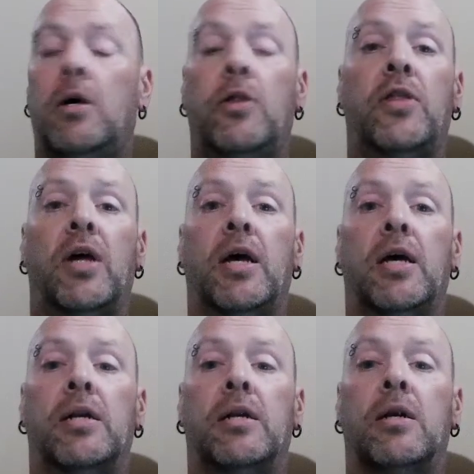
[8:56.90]

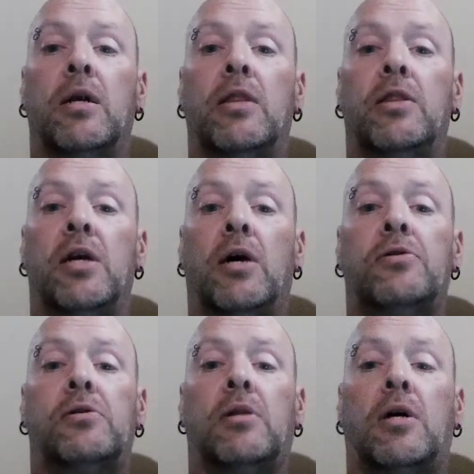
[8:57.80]
then the
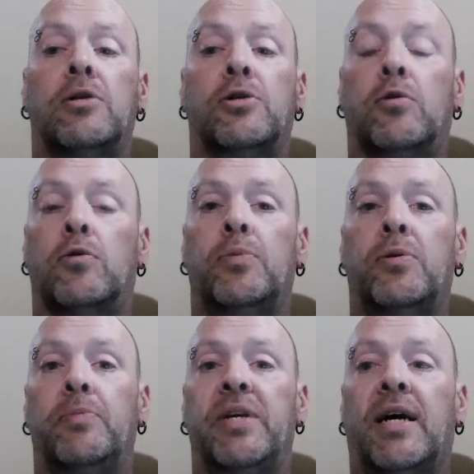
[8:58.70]
other large group
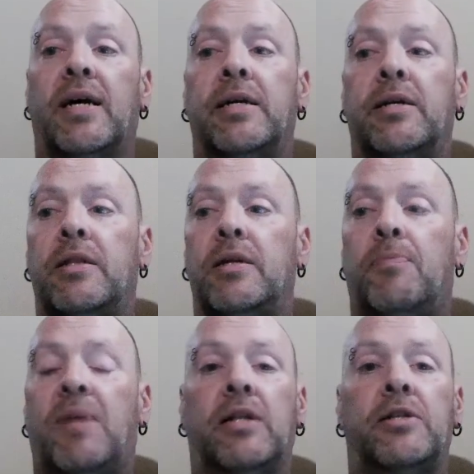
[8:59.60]
behind the
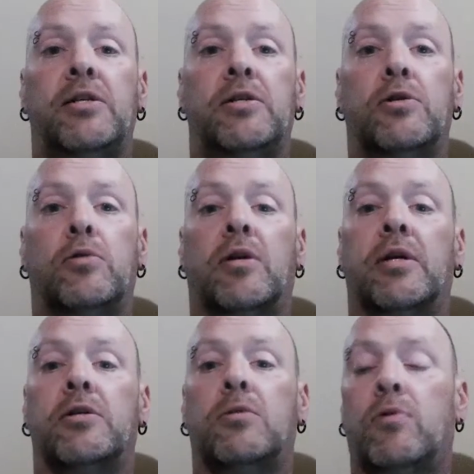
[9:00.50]
politicians who are
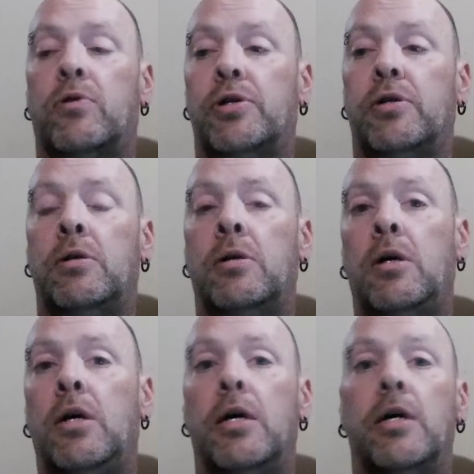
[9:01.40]
against
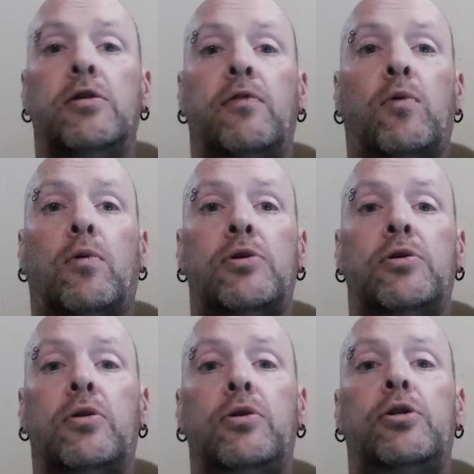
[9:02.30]
abortion is, of course,
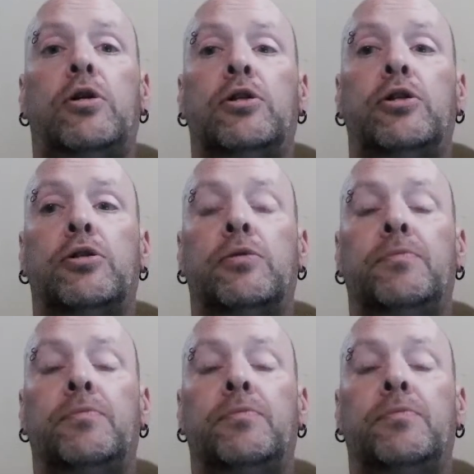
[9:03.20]
the church.